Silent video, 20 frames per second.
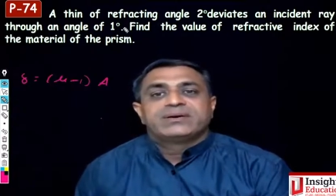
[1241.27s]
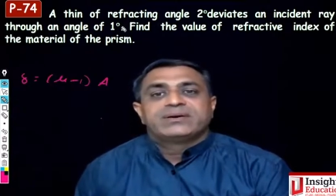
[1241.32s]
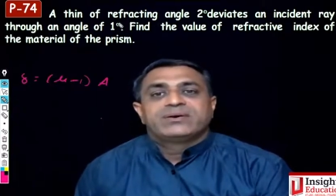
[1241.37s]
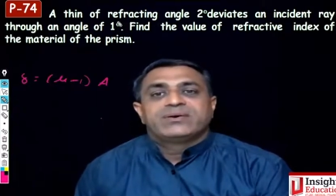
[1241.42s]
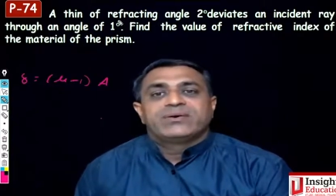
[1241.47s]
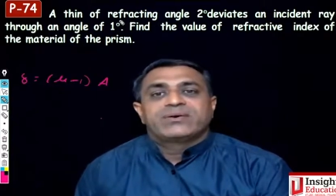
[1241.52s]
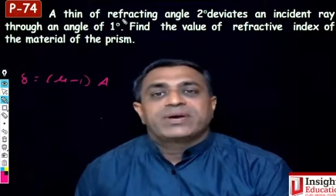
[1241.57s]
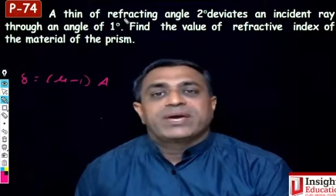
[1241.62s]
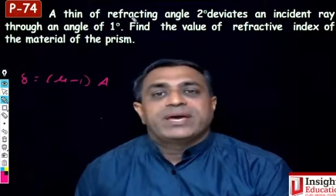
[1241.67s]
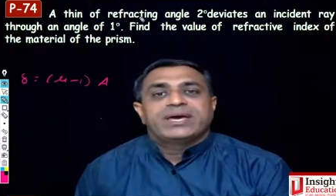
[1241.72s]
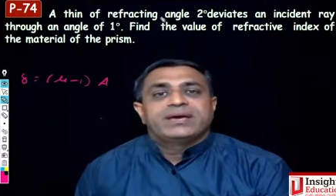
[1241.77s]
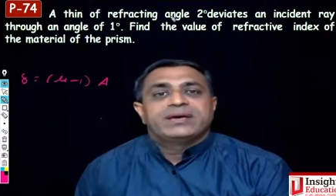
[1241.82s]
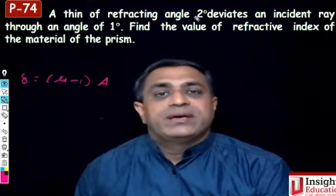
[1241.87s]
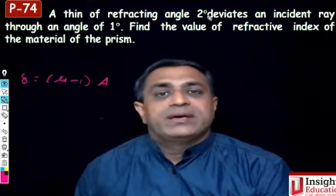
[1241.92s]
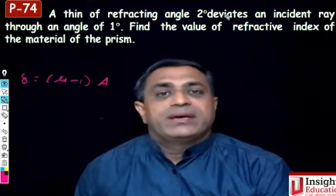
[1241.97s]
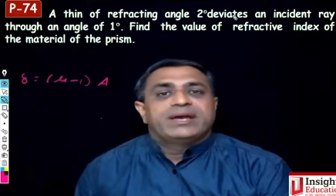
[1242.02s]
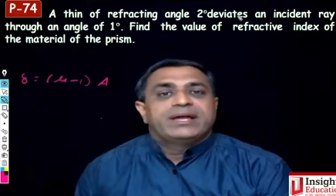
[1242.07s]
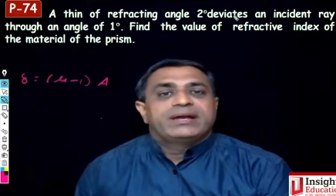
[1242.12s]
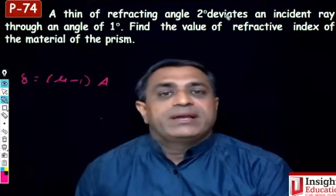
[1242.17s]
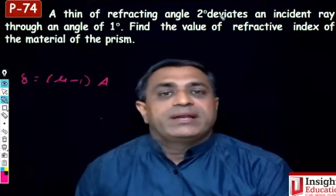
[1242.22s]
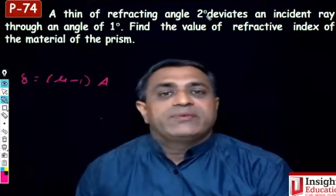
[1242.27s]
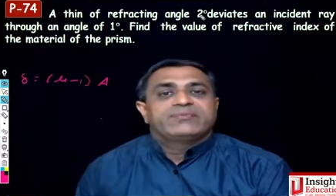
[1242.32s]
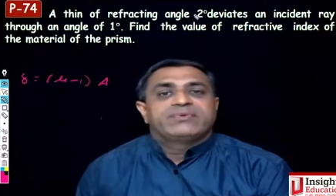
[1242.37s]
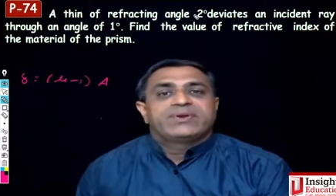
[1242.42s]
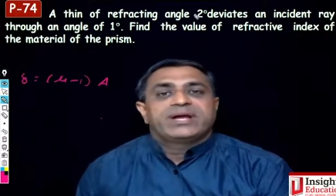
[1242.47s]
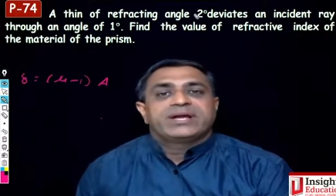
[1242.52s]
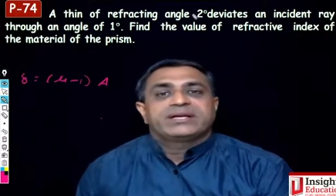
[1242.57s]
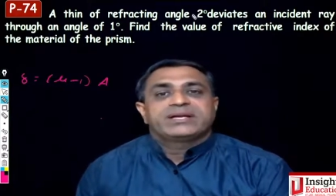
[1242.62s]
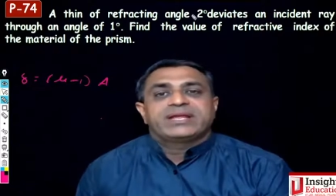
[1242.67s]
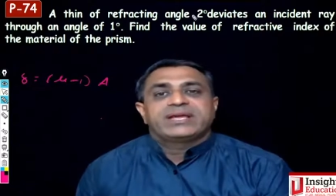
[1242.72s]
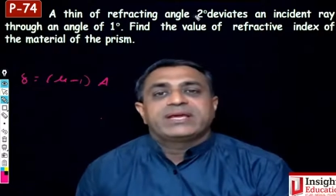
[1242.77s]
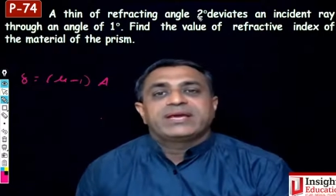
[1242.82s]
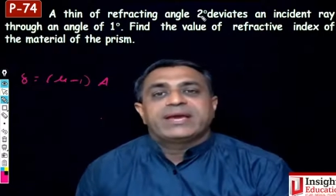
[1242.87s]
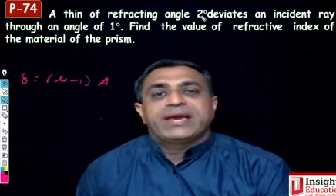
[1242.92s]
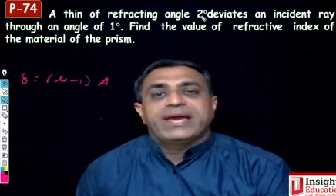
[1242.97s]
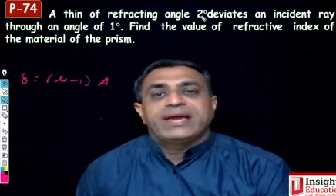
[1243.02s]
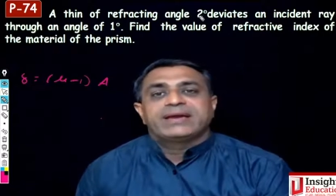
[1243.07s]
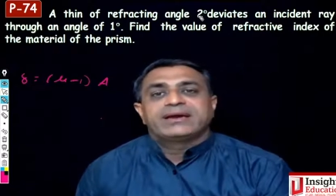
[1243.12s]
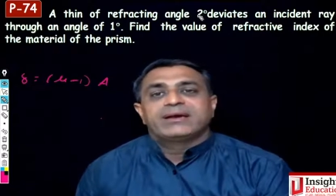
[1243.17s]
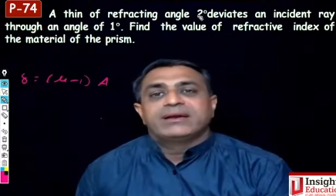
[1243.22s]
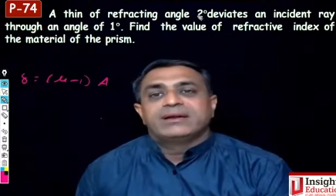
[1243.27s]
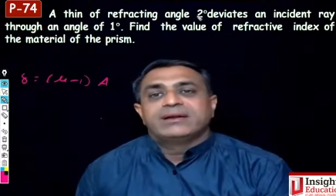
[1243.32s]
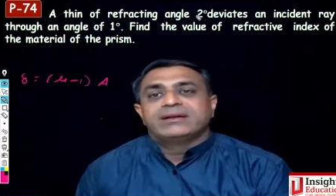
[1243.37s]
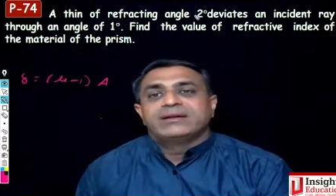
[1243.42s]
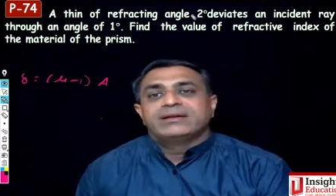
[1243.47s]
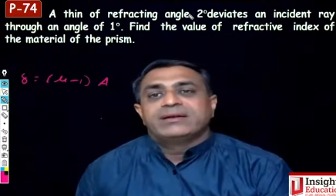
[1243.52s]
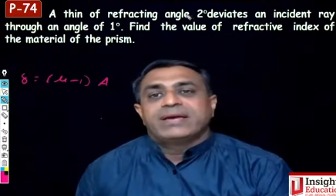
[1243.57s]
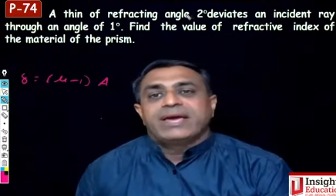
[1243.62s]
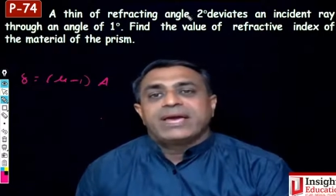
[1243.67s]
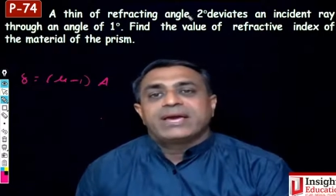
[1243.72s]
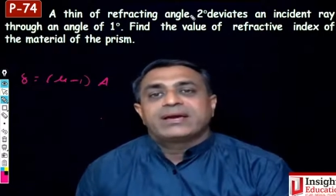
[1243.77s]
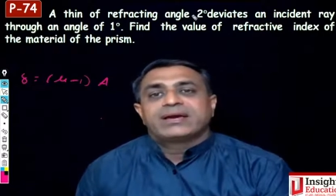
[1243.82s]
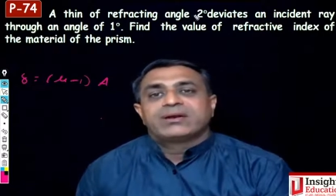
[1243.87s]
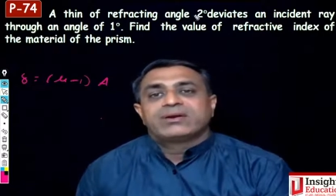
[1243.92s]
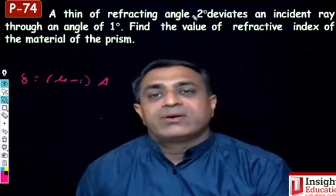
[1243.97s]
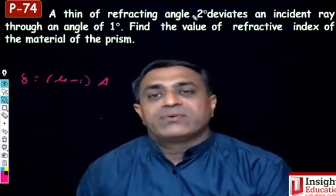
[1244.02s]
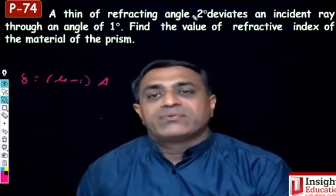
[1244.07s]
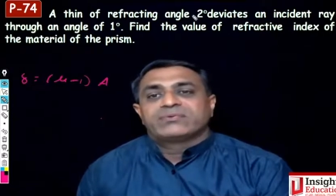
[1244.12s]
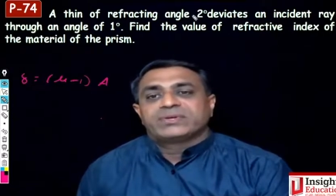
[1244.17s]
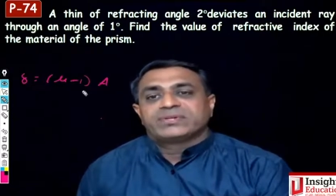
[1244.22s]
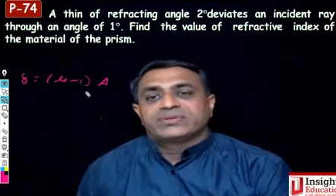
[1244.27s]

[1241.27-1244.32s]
Okay, and refracting angle of,